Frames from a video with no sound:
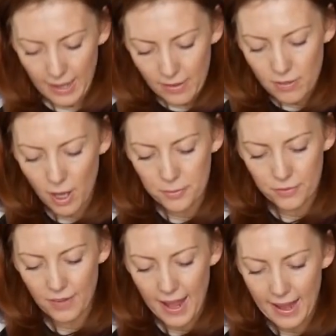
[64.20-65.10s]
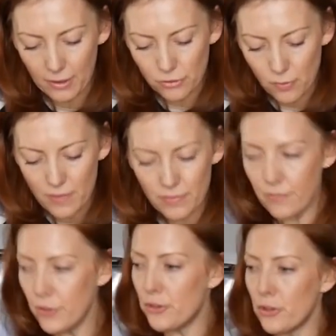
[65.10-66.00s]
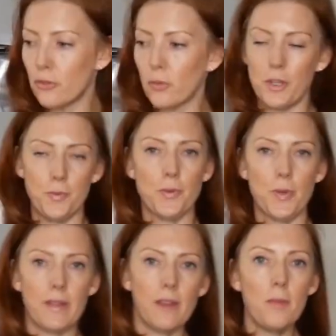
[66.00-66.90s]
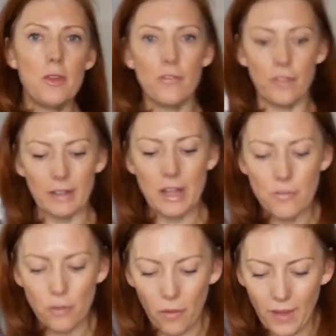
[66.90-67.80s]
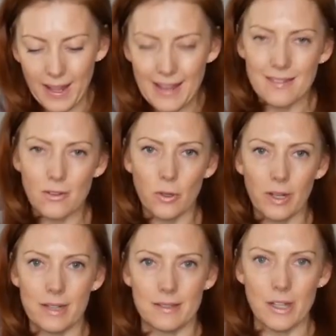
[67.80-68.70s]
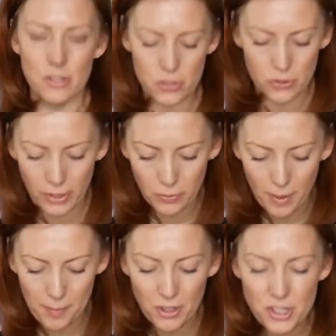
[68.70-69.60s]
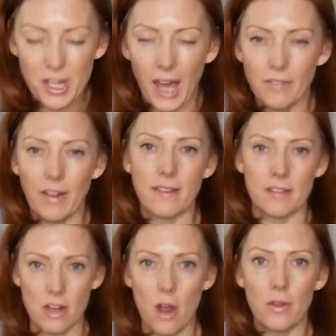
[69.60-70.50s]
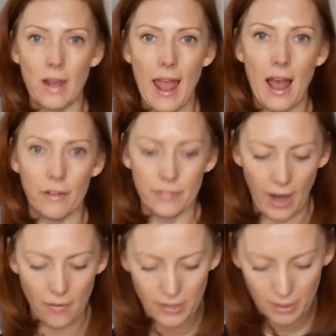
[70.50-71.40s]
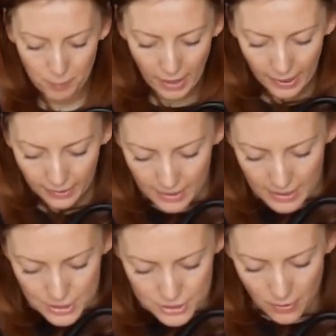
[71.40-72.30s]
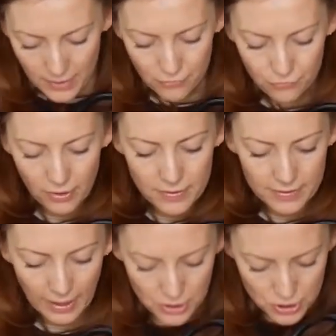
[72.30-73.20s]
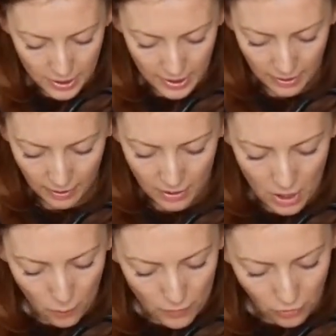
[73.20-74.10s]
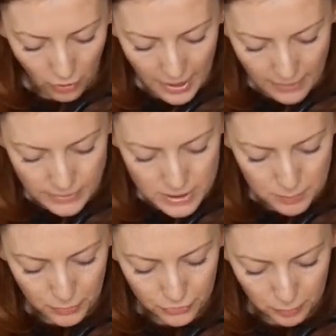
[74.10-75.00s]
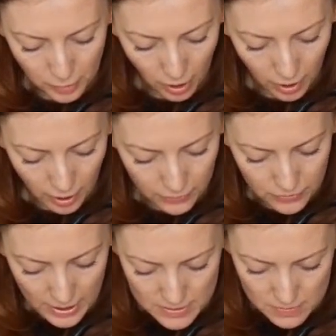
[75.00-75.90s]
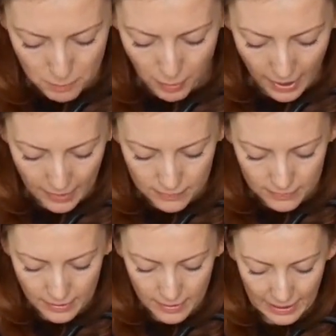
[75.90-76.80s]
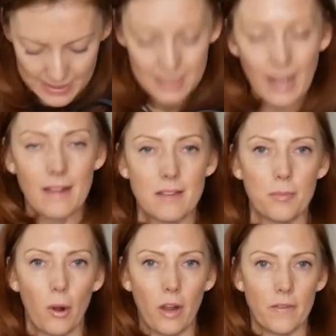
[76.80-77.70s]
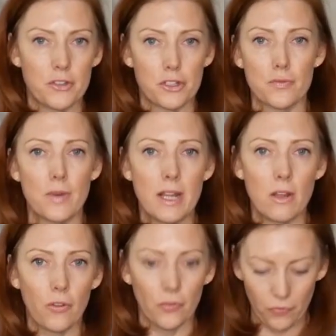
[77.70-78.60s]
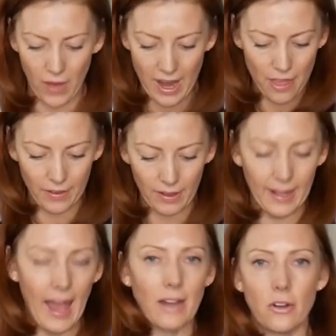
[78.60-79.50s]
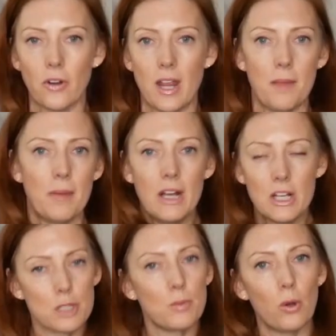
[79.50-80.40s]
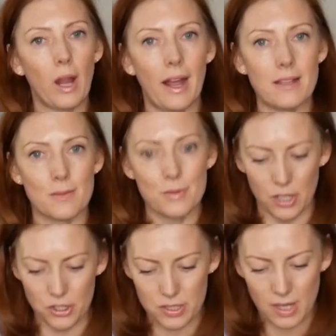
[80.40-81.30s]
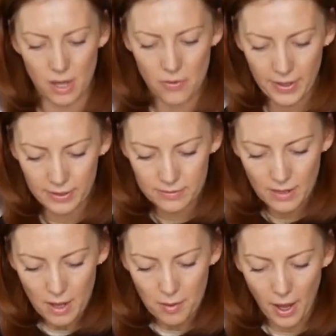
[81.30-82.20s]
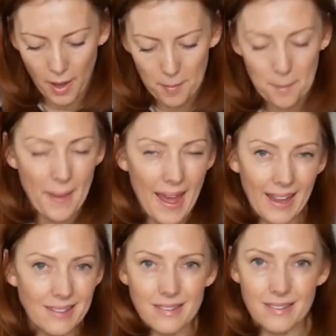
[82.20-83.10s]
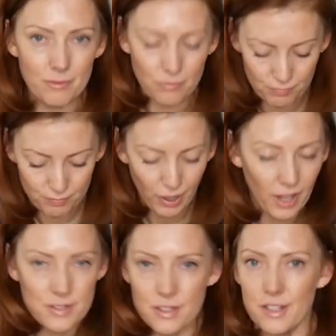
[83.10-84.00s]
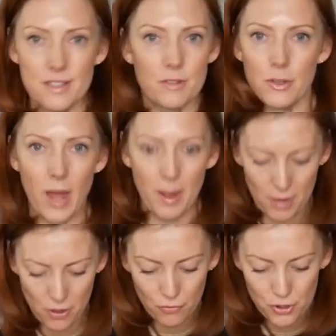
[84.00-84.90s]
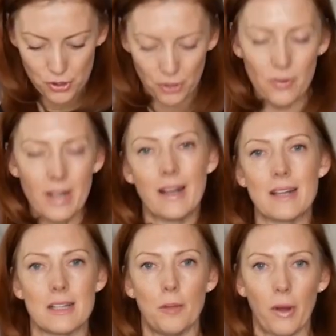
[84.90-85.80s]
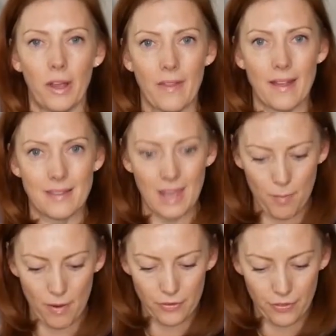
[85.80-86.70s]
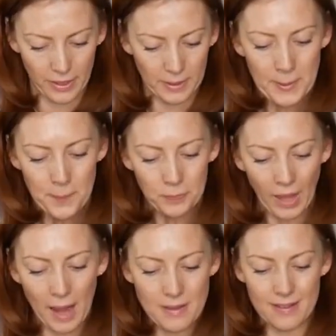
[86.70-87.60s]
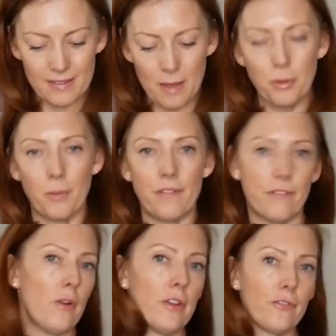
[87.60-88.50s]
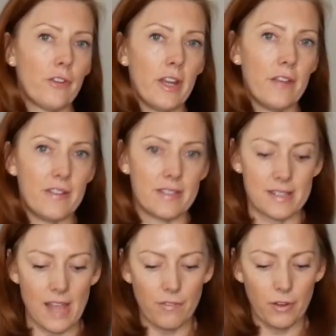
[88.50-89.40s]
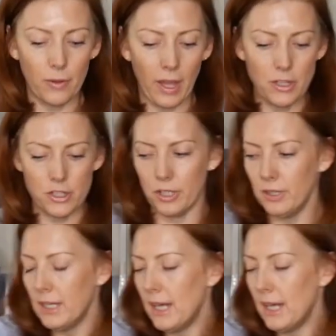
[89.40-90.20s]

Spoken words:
in terms of layout. So even if you do switch between them, you feel that you've got that easy organisation straight away because you kind of get to know the layout of the KeriKit bag. So in the front section here, we've got an area to put some cards, some pens and an elasticated pocket that's just really useful for anything like hand cream, smaller items such as earrings, meds, plasters, you name it. You've just got a really nice little pocket there to keep everything. I tend to then put my phone in the front if it's a safe location.